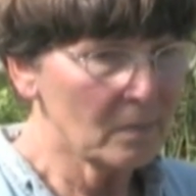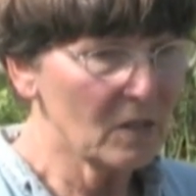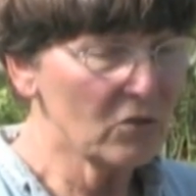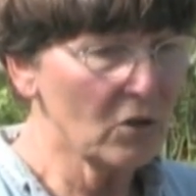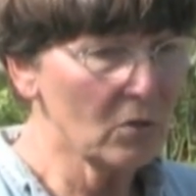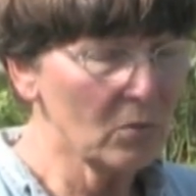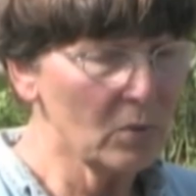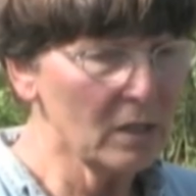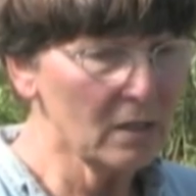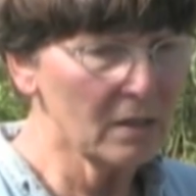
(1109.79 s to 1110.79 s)
So
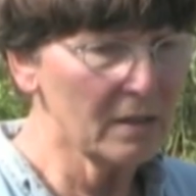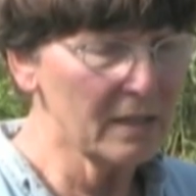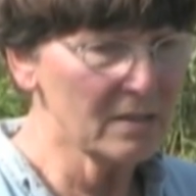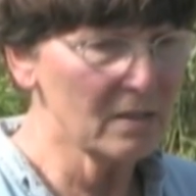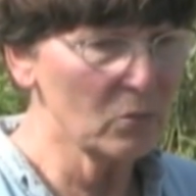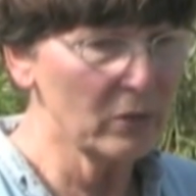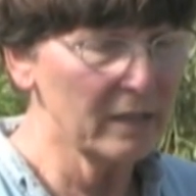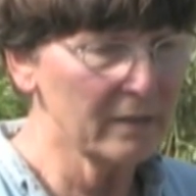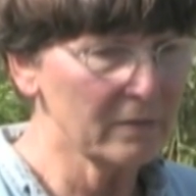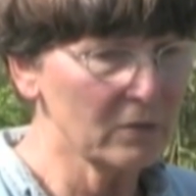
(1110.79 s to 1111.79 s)
one of the things that we
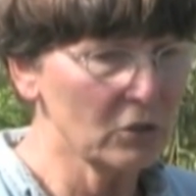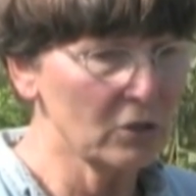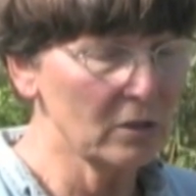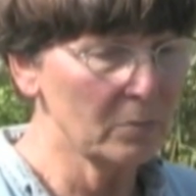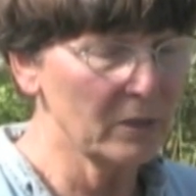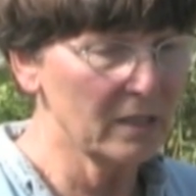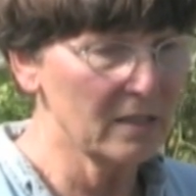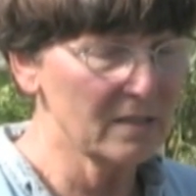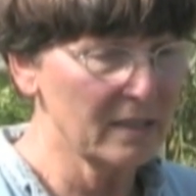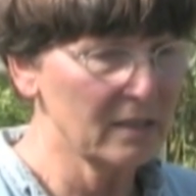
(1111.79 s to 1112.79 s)
have learned,
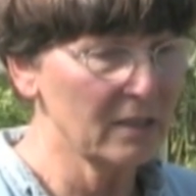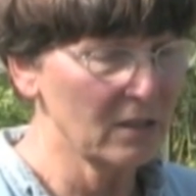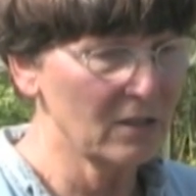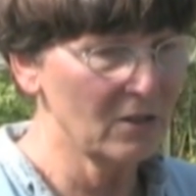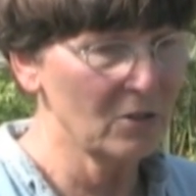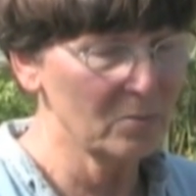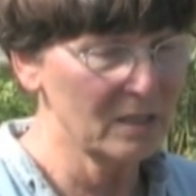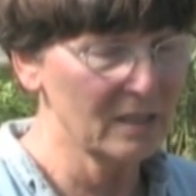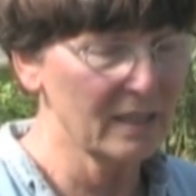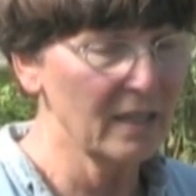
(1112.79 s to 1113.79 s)
because Elliot
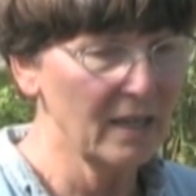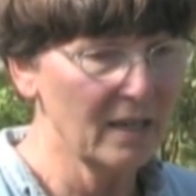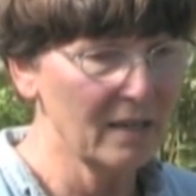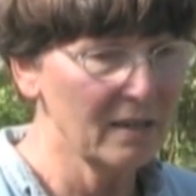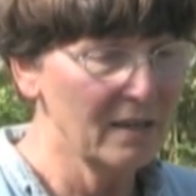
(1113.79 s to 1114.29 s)
Coleman, again,